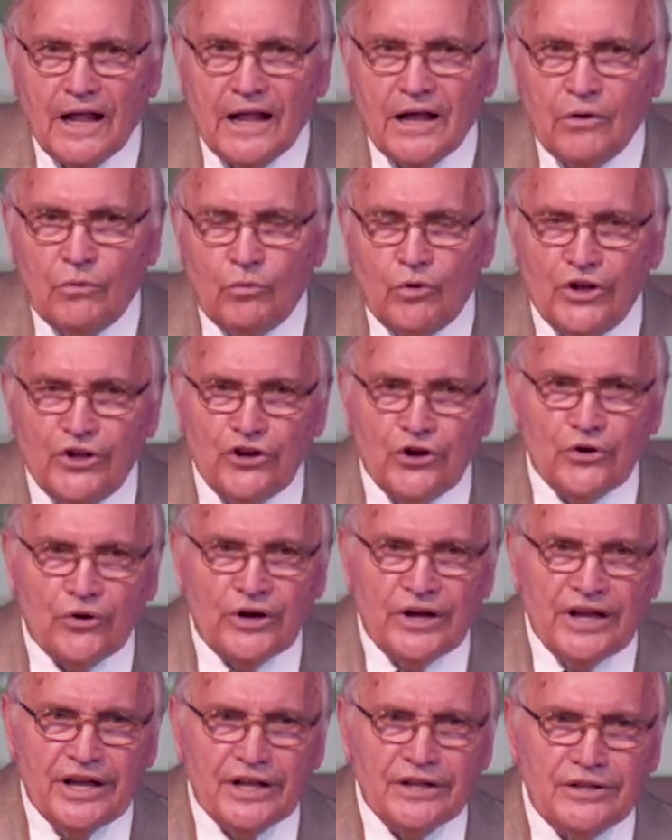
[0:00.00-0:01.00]
When you're
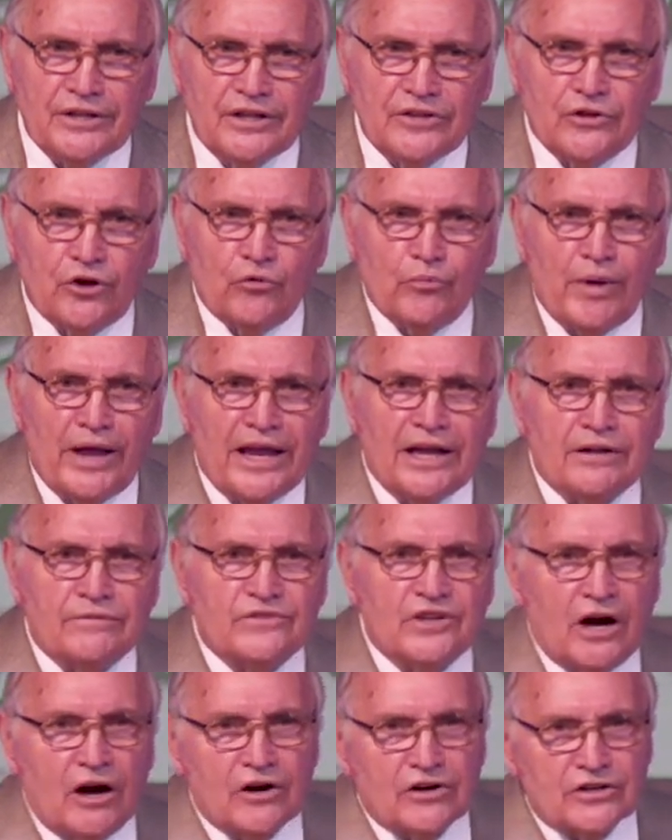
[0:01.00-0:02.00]
in the domain of
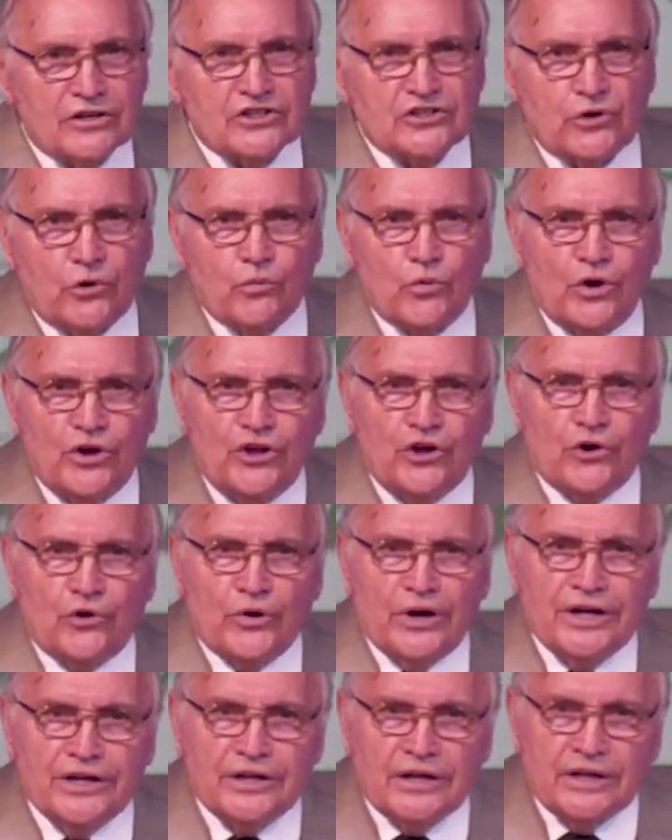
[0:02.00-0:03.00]
darkness or where you're
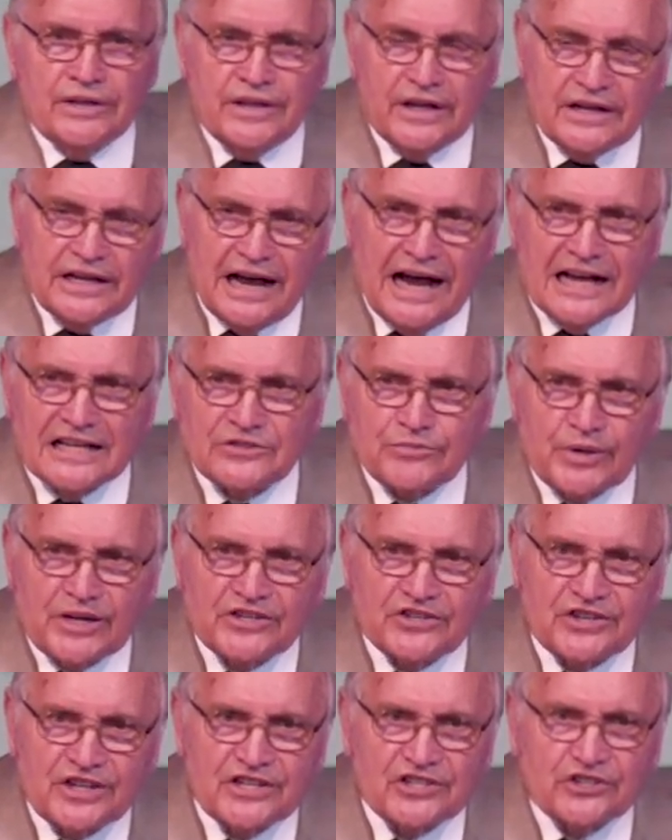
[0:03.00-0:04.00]
in the cosmic
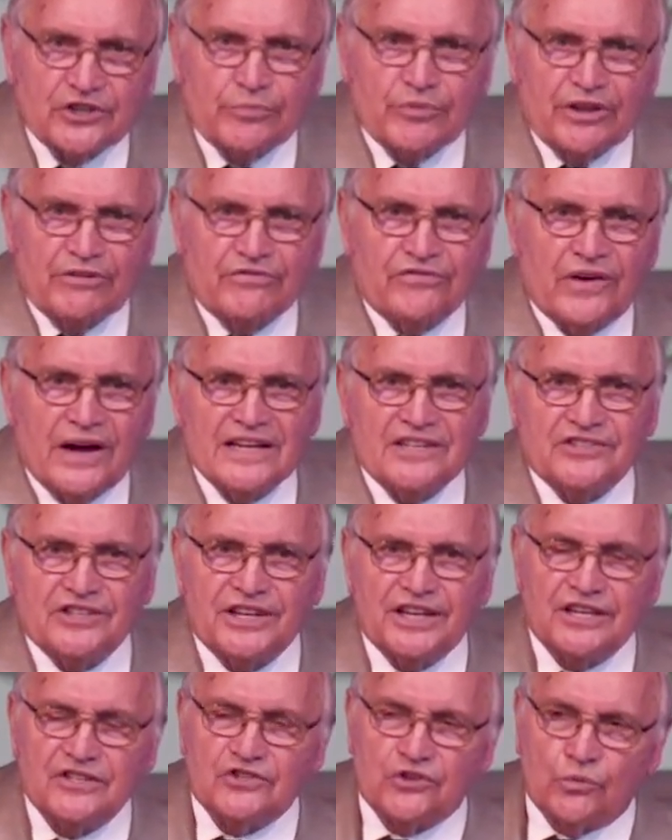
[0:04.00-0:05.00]
system that fights
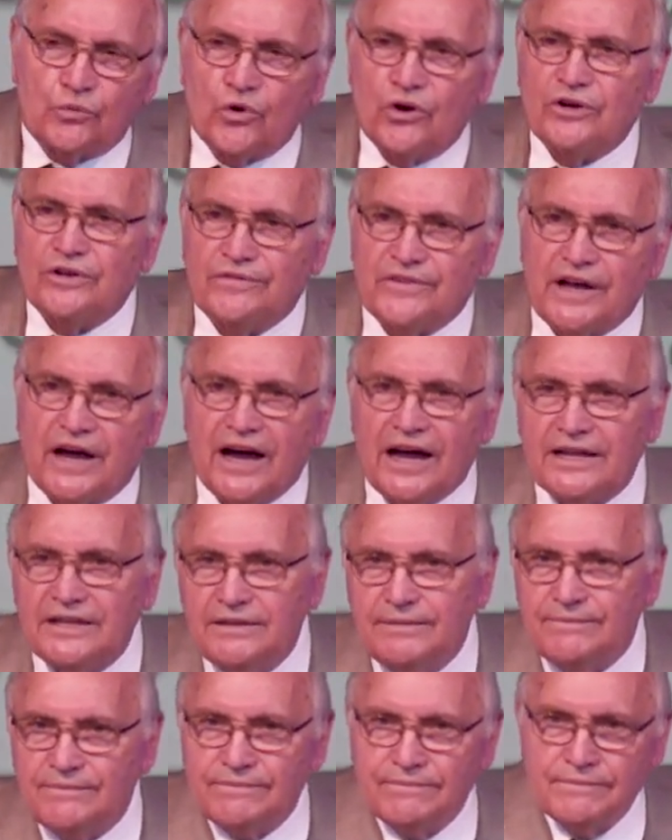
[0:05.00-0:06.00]
against the Word of God,
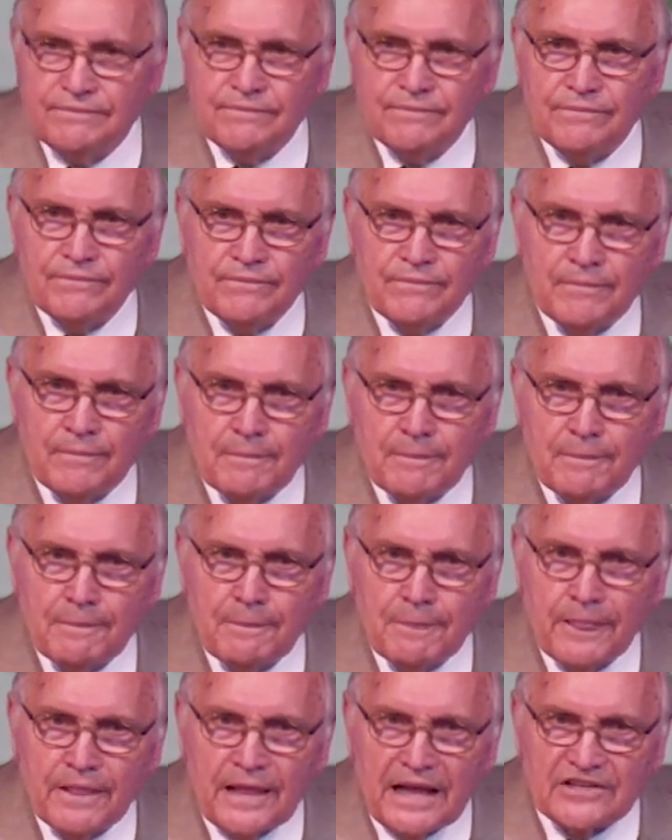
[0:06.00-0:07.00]

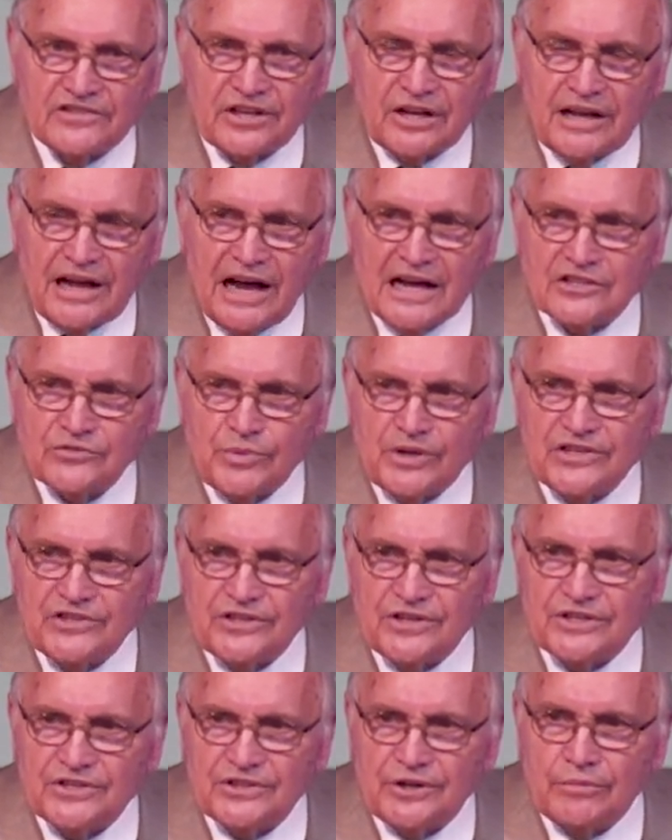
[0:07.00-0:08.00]
that's the cosmic
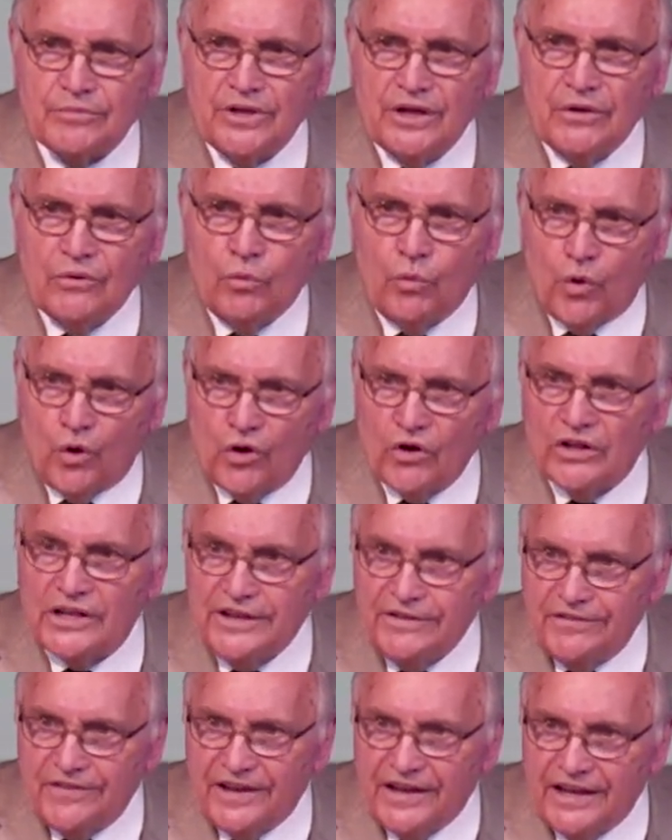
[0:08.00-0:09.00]
system, worldly
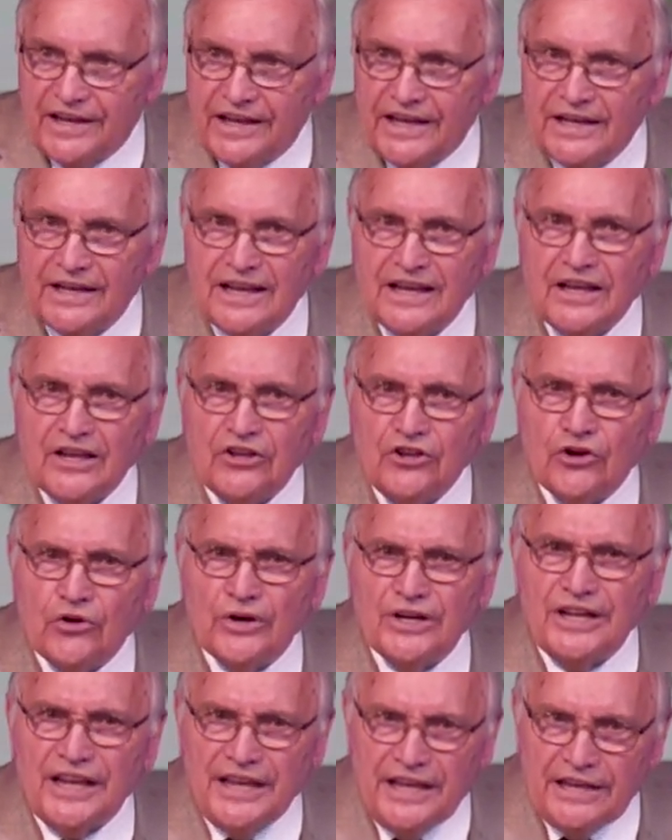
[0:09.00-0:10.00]
thinking, you're
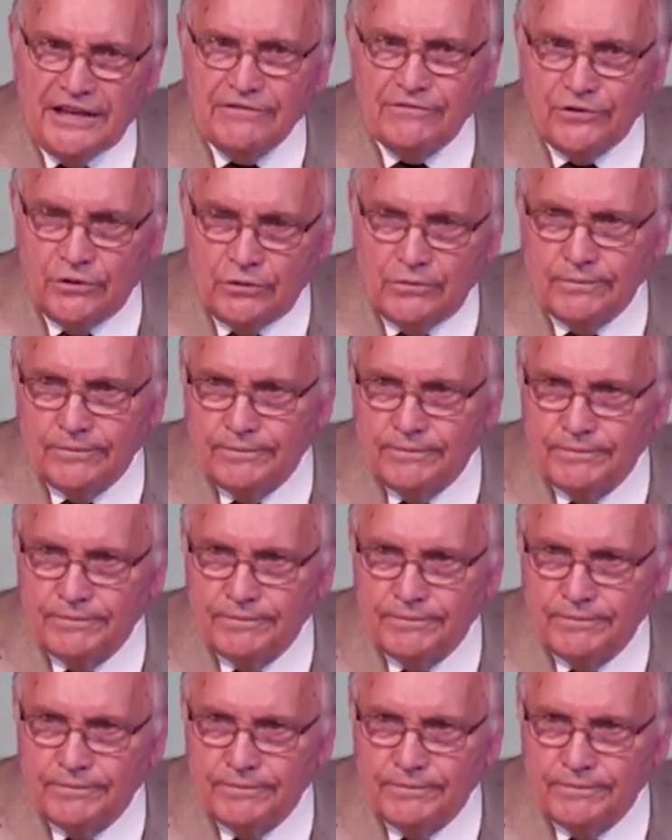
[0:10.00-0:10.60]
into evil.